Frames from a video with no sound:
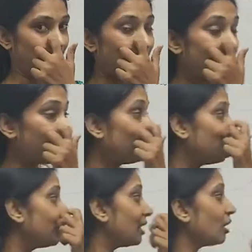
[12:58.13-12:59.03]

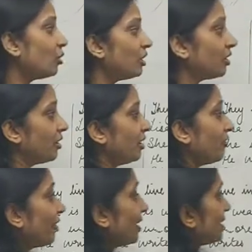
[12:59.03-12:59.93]
Clear? Now here, if I